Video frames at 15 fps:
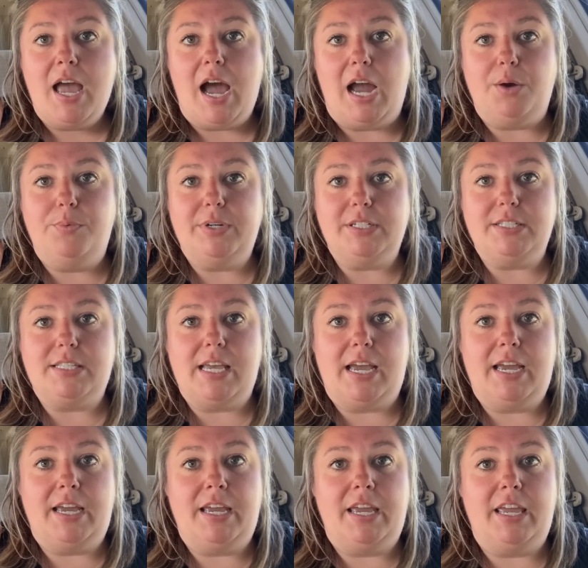I will
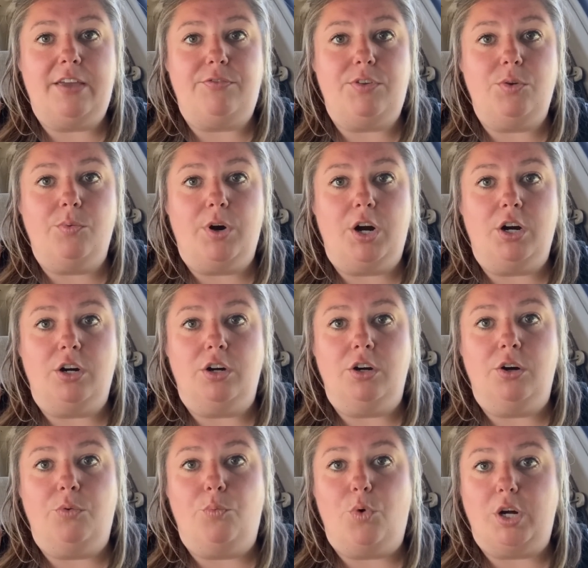say, if you
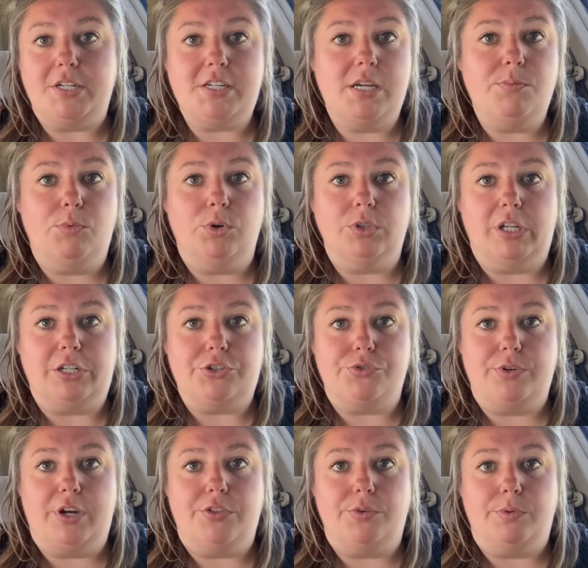are wanting more
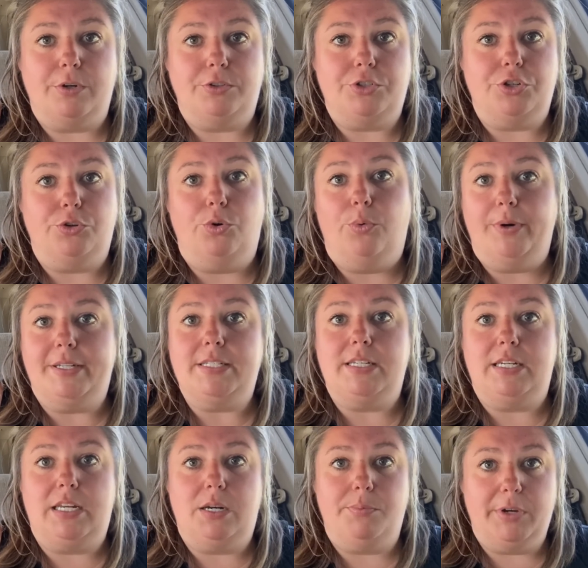luxury on the road, you're going to
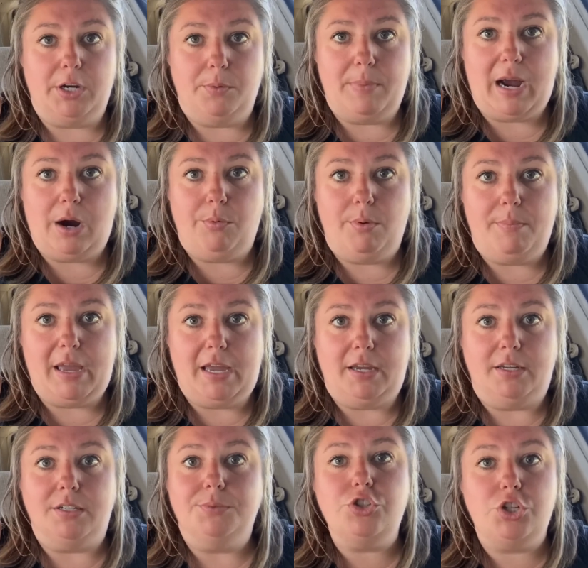need a bigger power
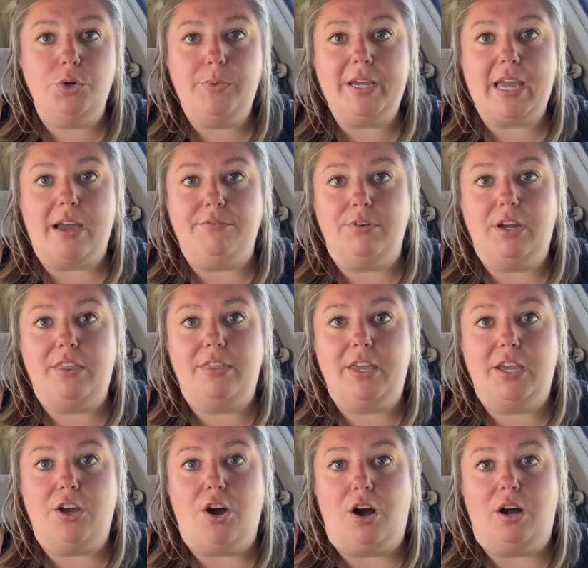bank. Doing
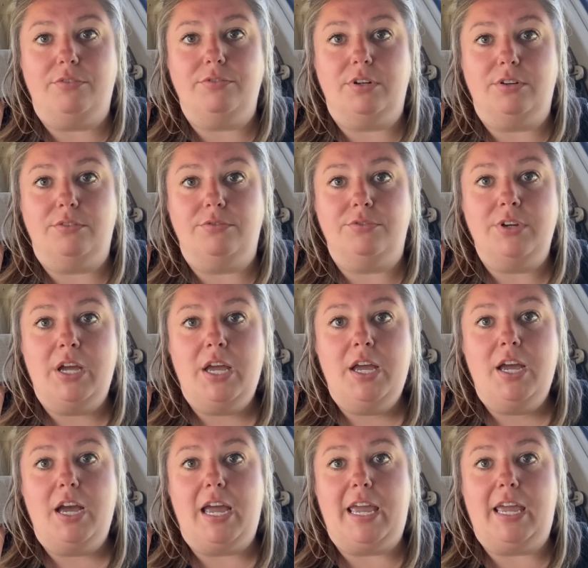everything off of
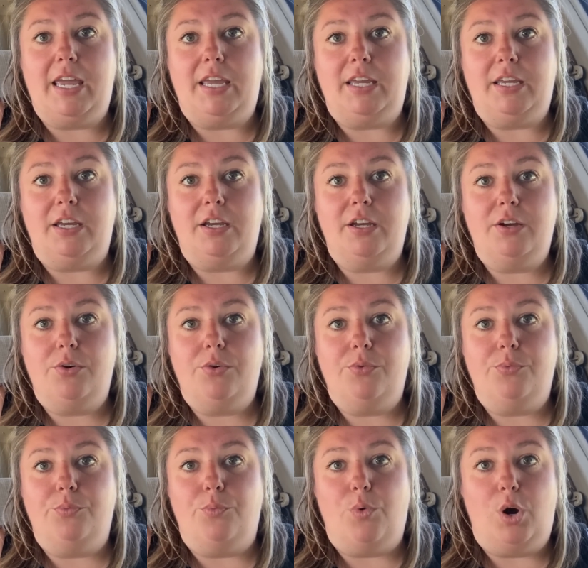a
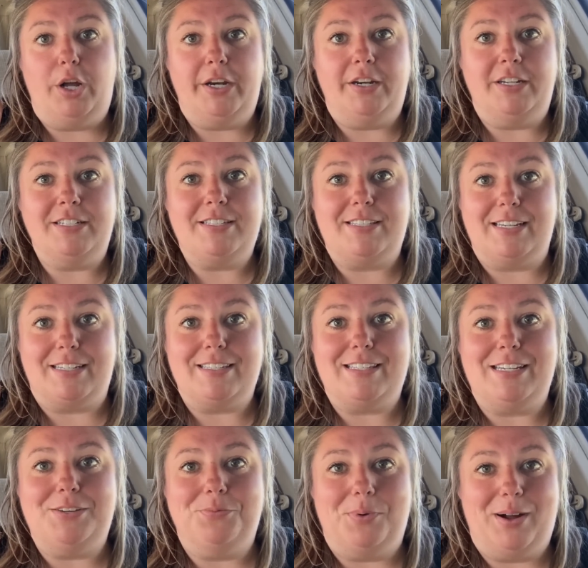
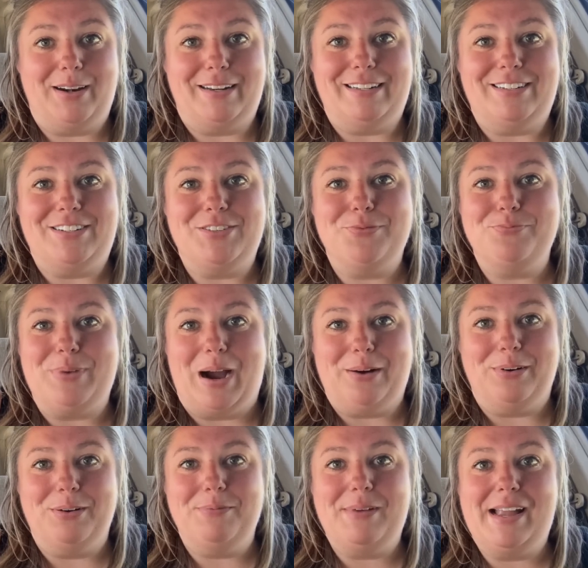160 wattage
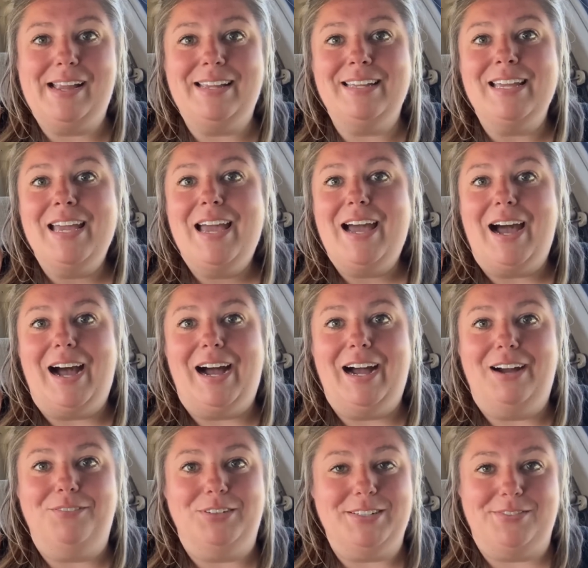power bank
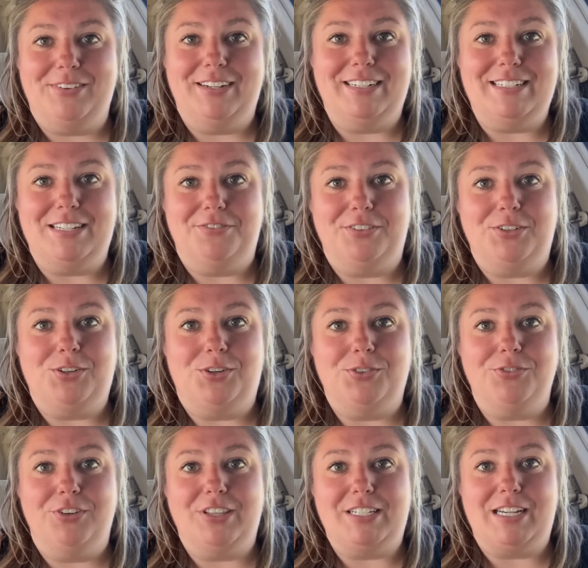was very
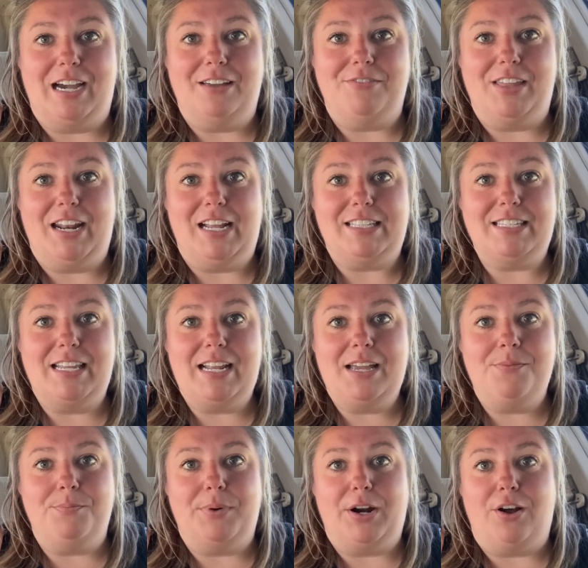difficult for the time that I did
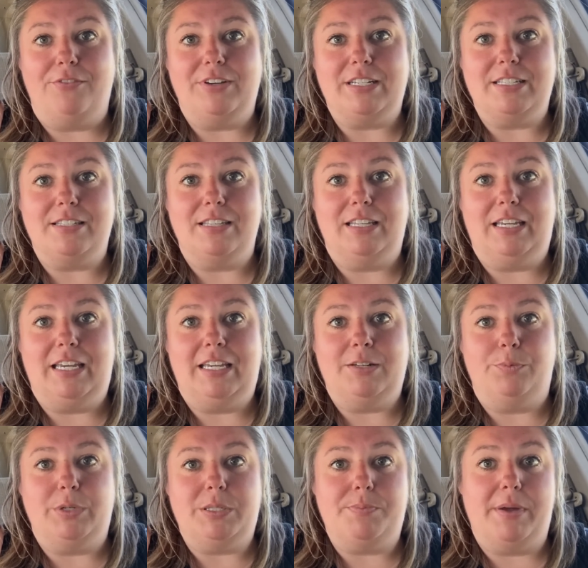it, but obviously
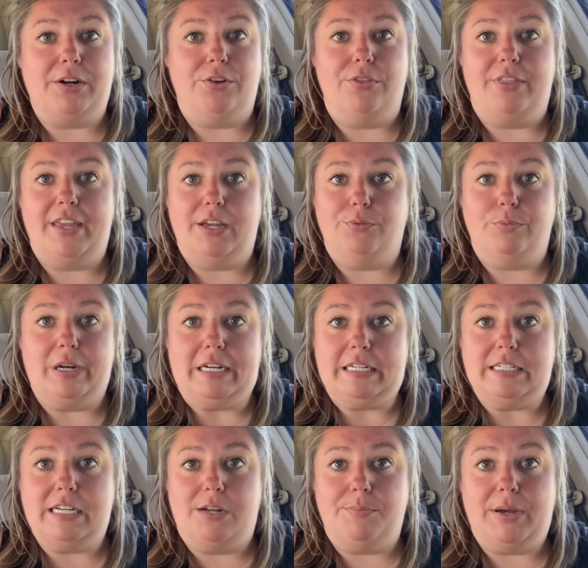it was better than
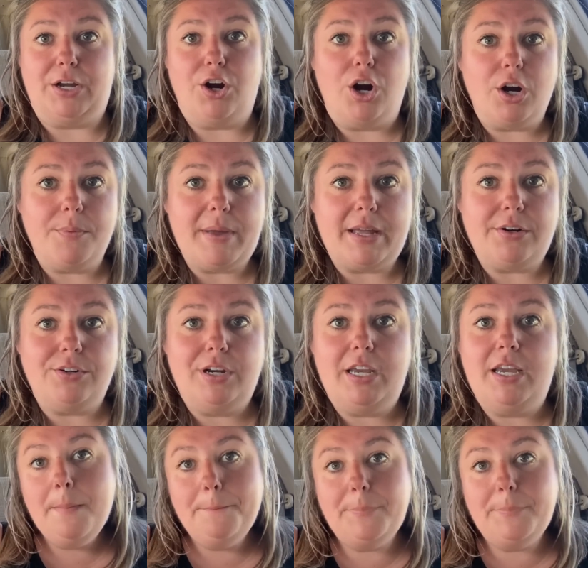running down my car battery.